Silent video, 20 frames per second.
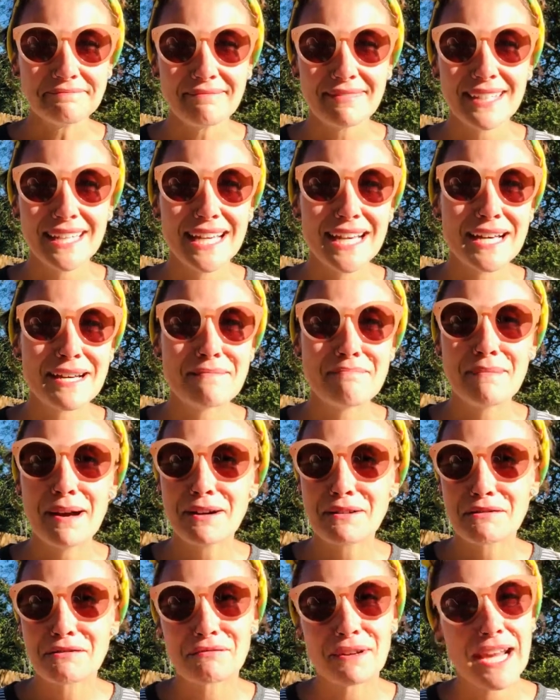uh,
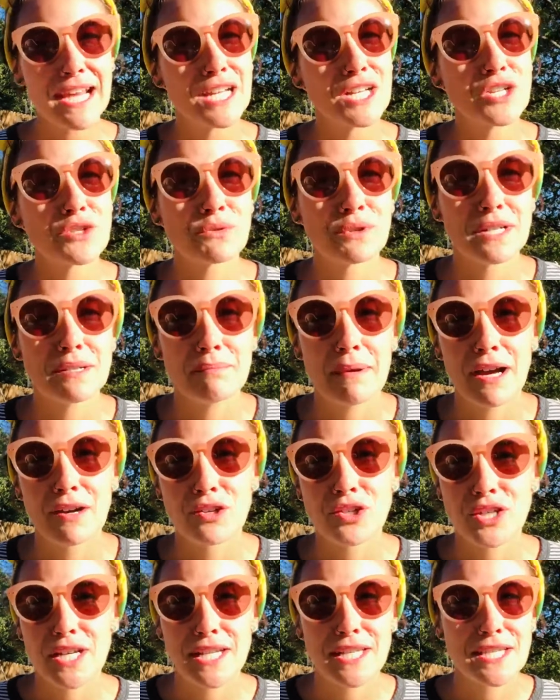mountain range. We're in Mount
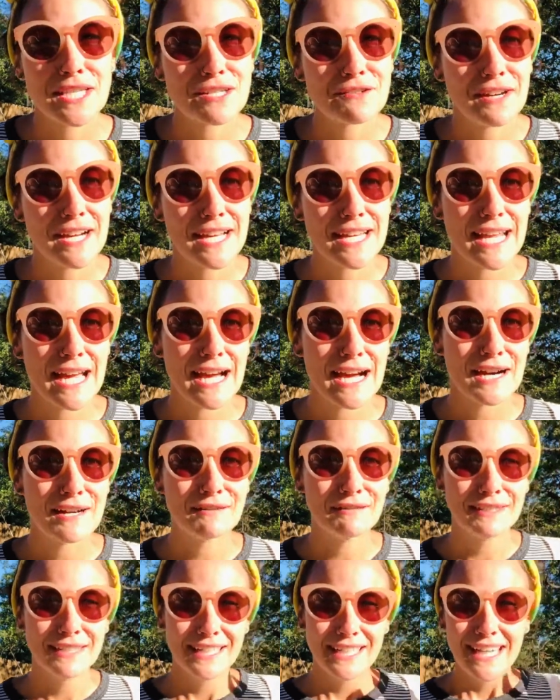Shasta right now.
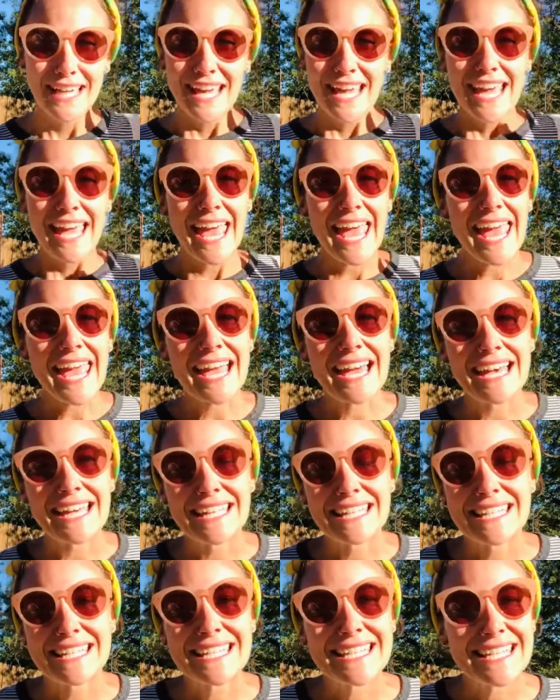
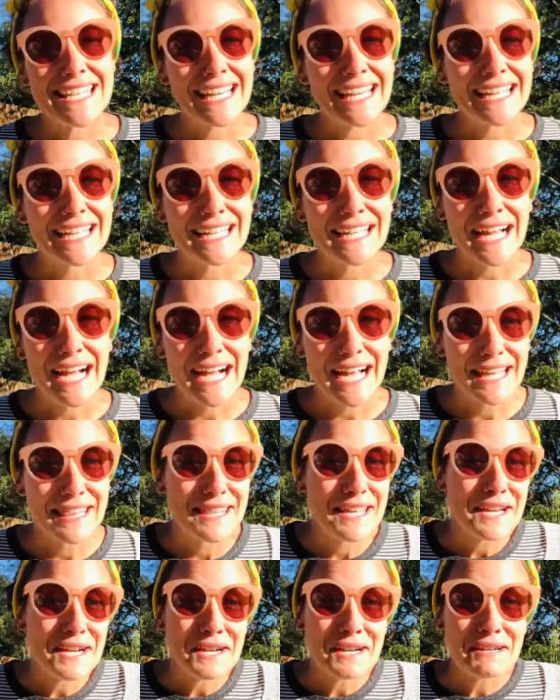And I,
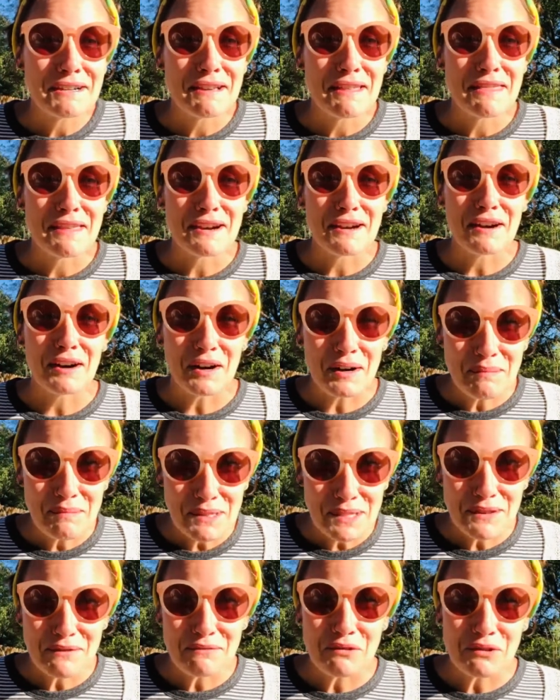they're they're
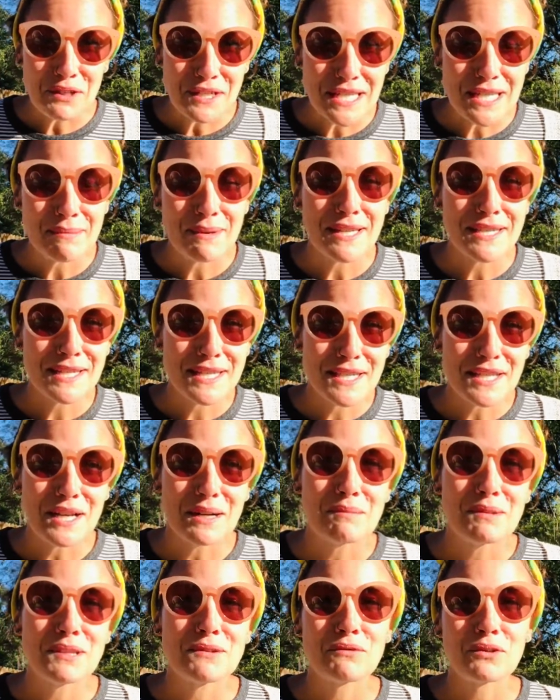almost 14. My son's
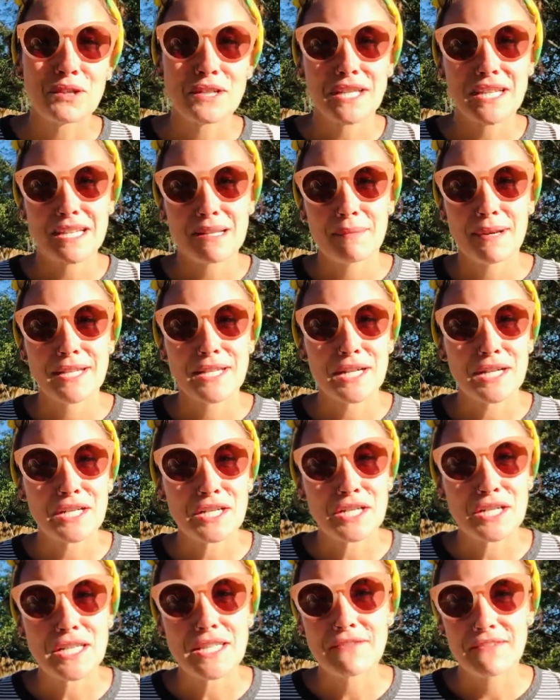almost 14, and my daughter
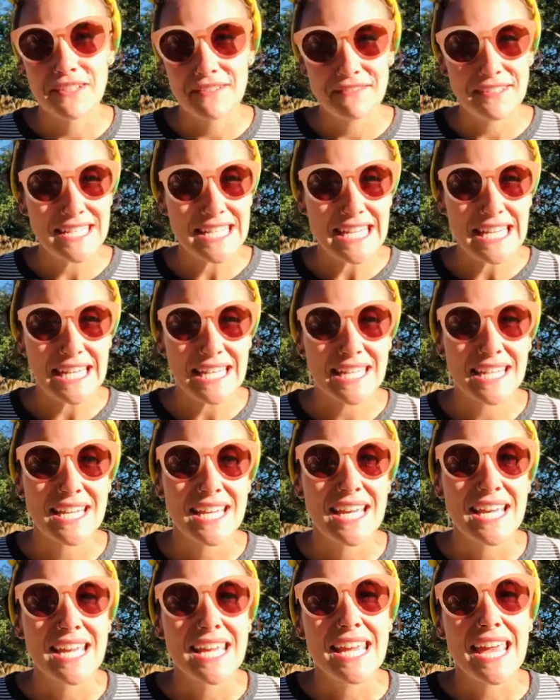is 15.
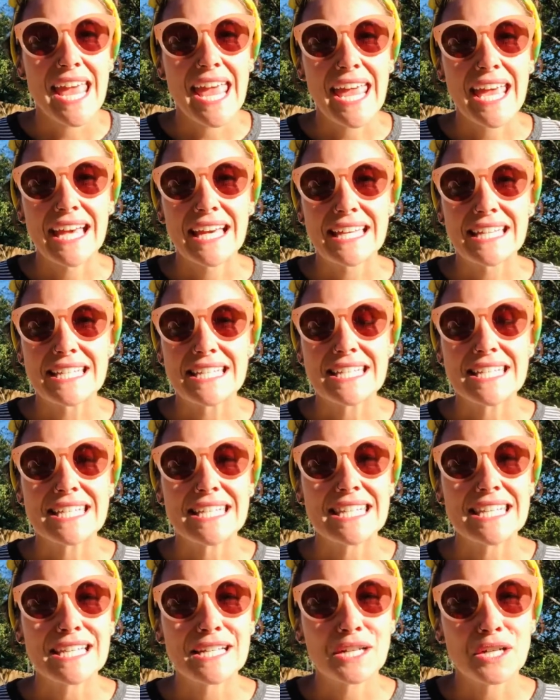And
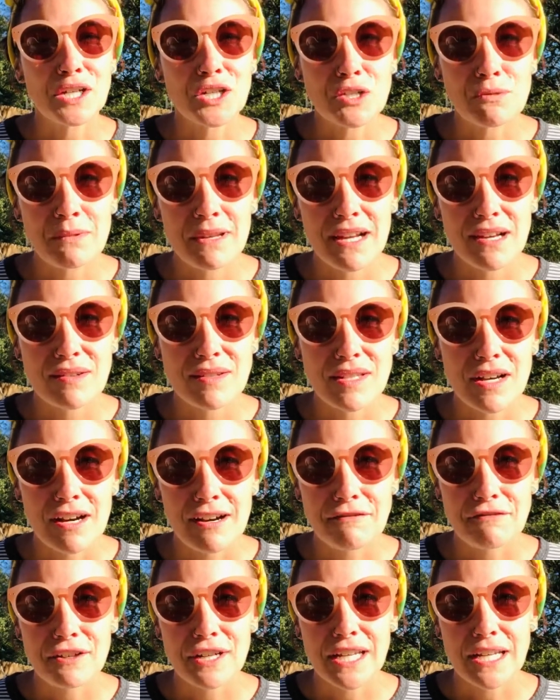the encouragement I was
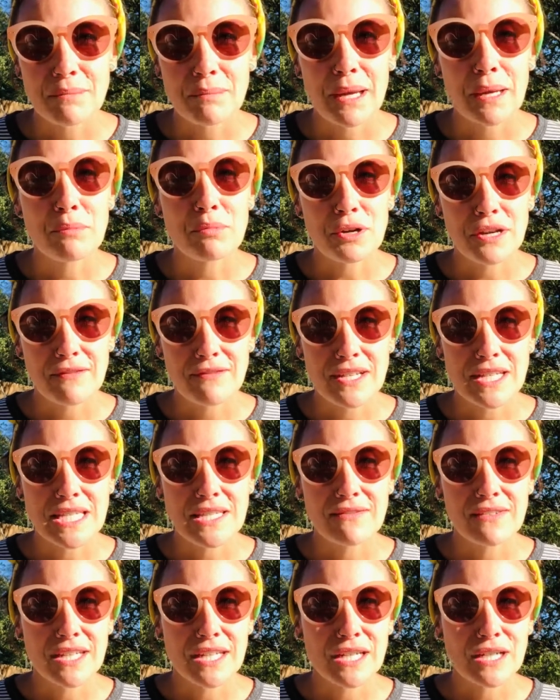offering in my previous
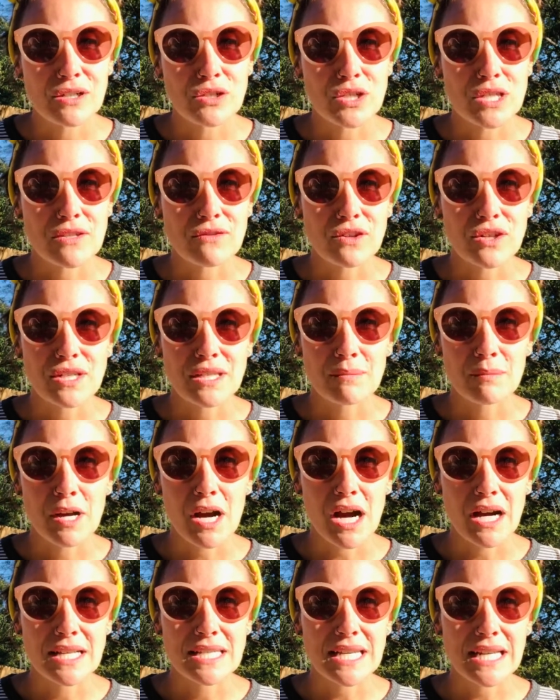video, just for some
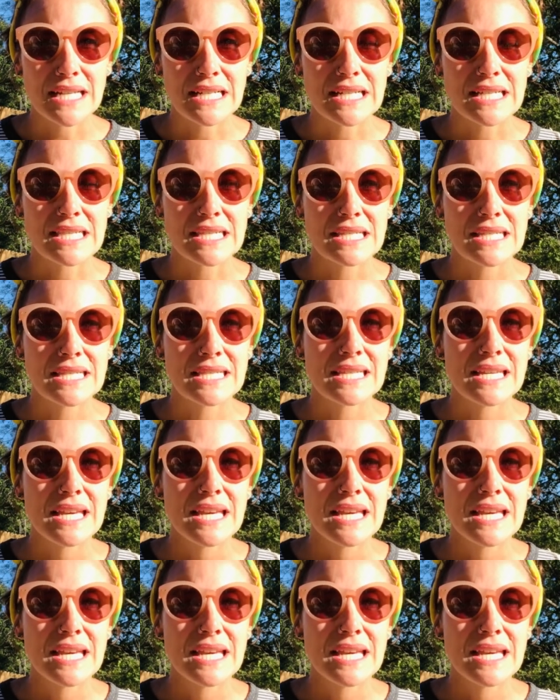context, is